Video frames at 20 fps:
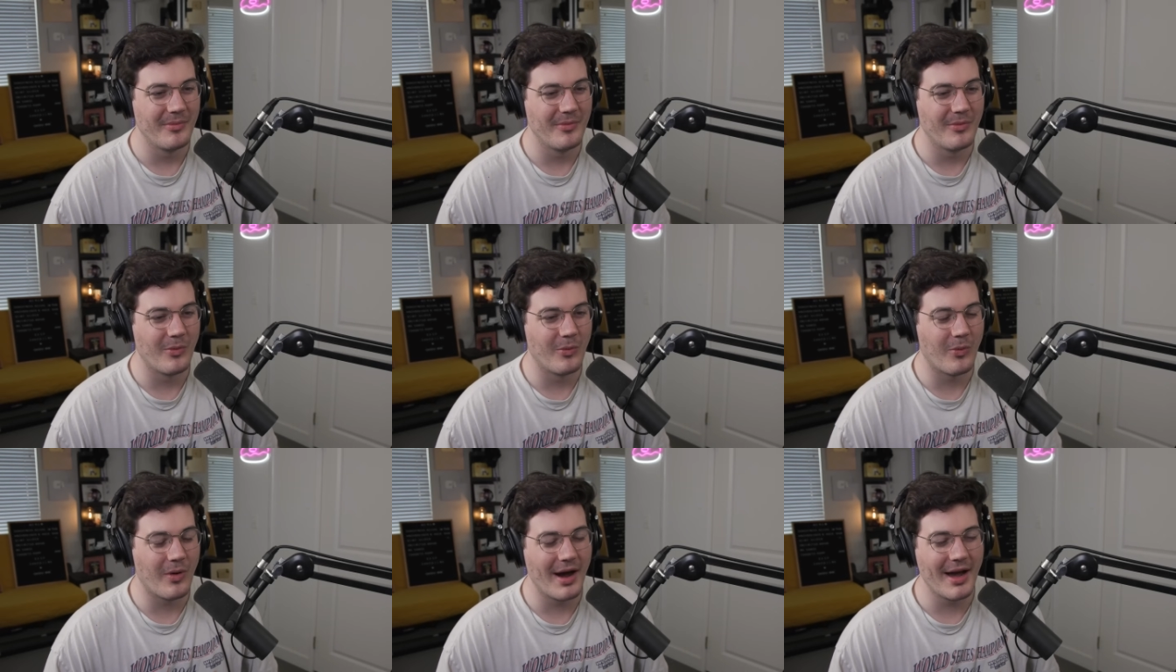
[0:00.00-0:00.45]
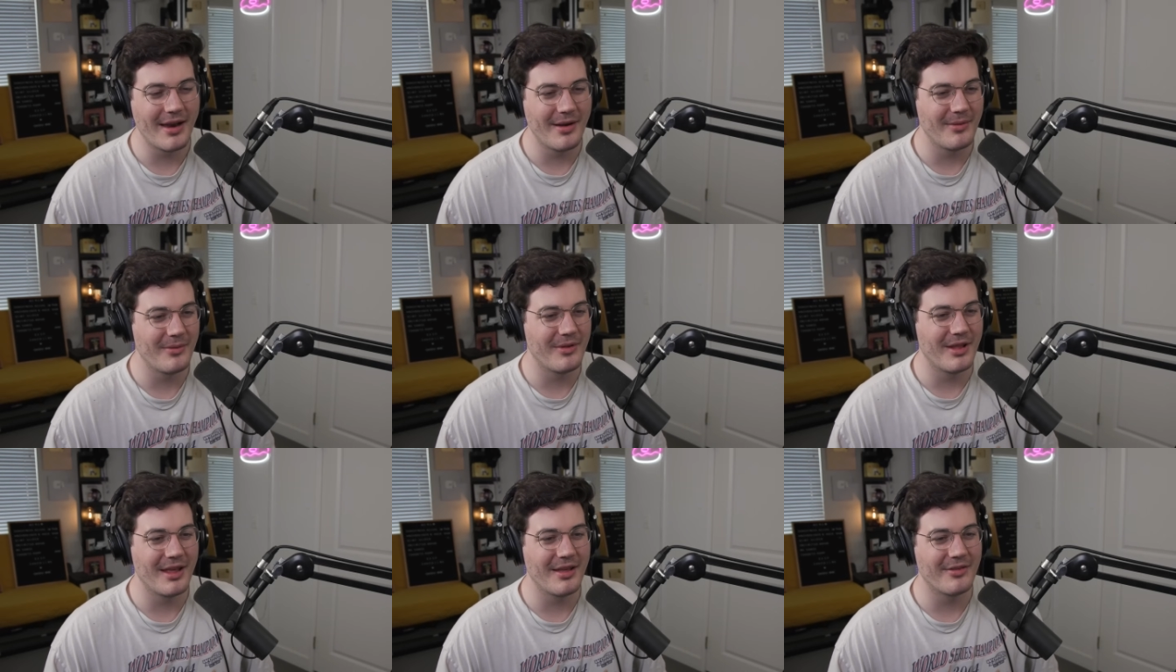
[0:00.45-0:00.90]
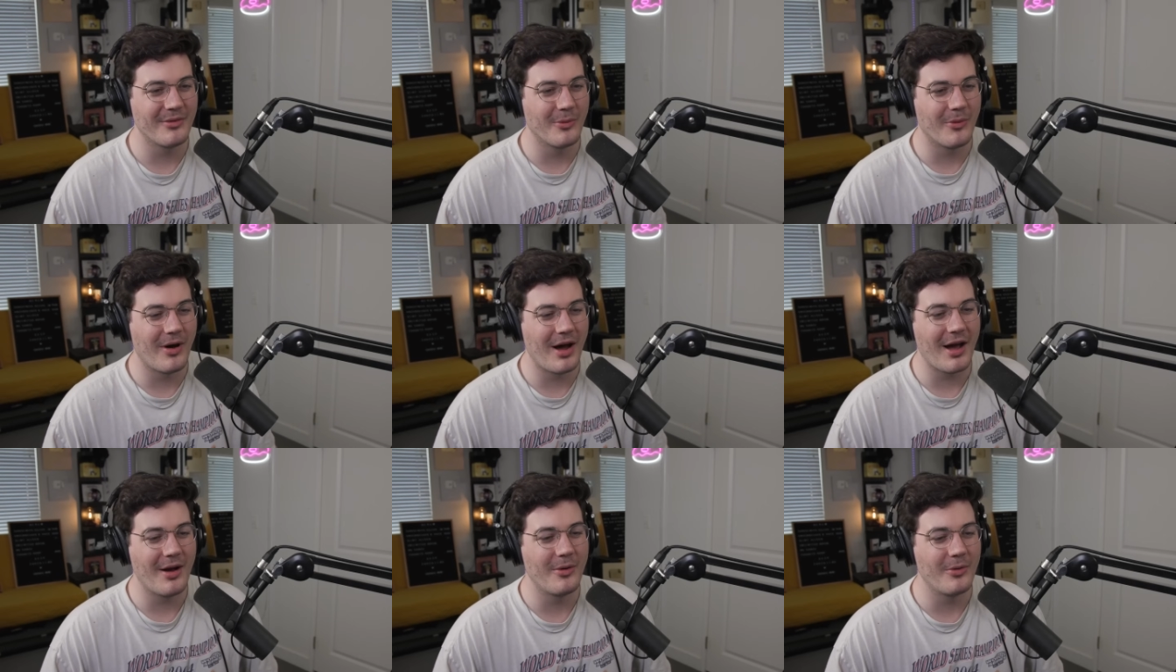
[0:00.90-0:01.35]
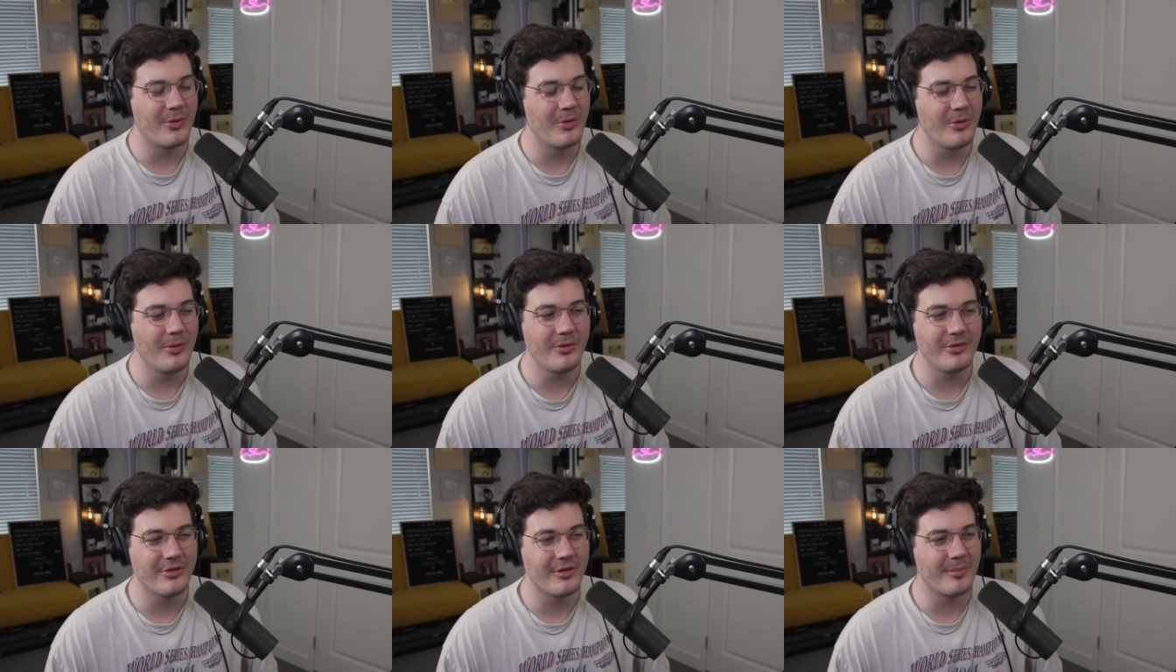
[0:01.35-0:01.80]
Why did they? Yeah. Why, who
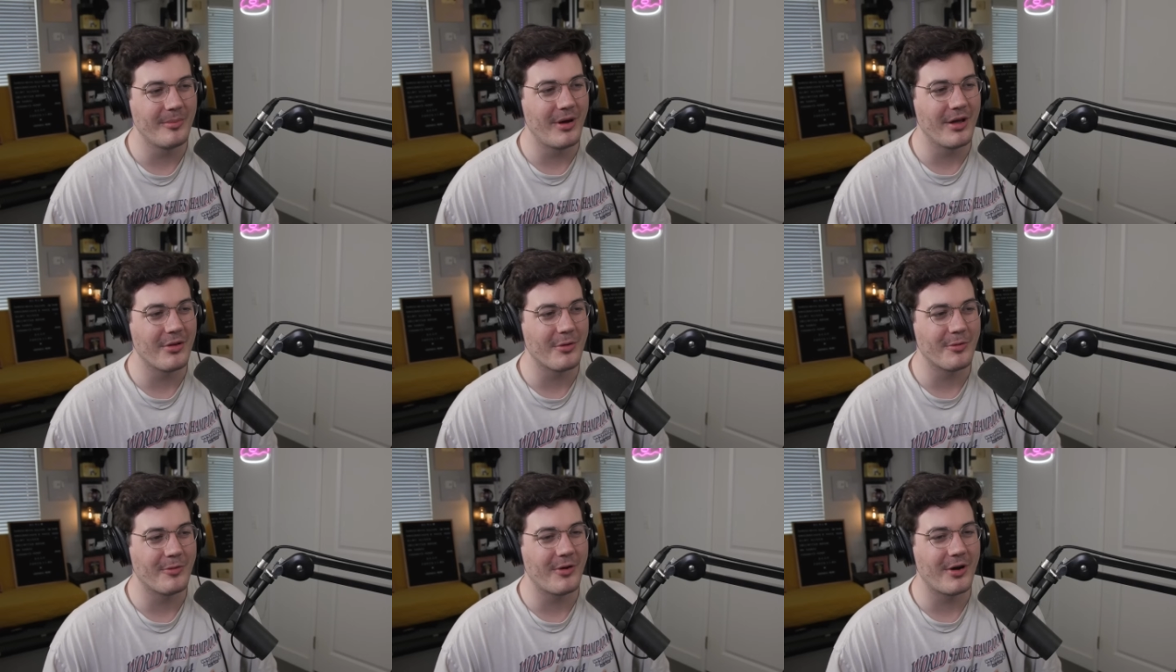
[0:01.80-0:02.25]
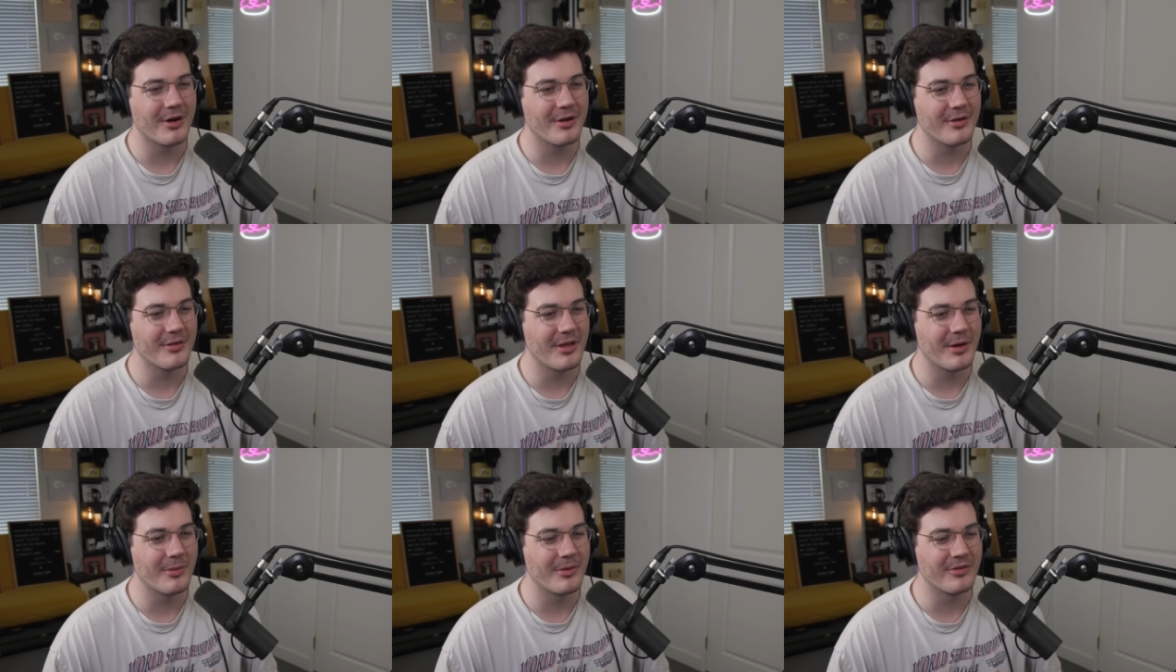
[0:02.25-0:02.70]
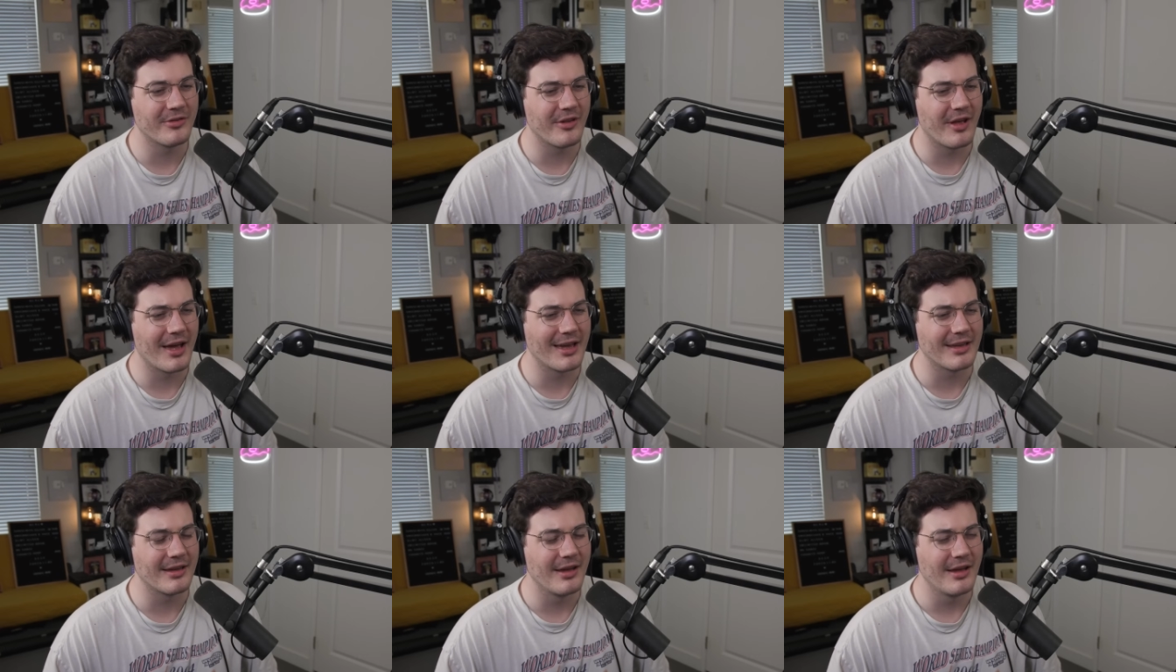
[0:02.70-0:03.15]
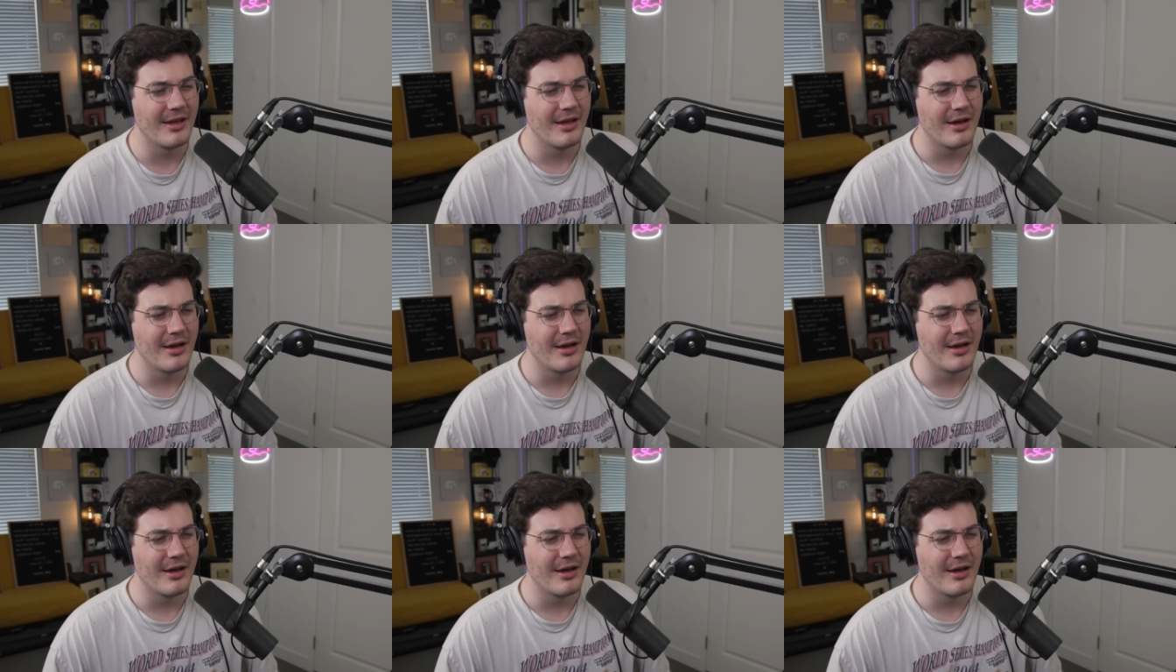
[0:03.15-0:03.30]
was the motherfucker that was like,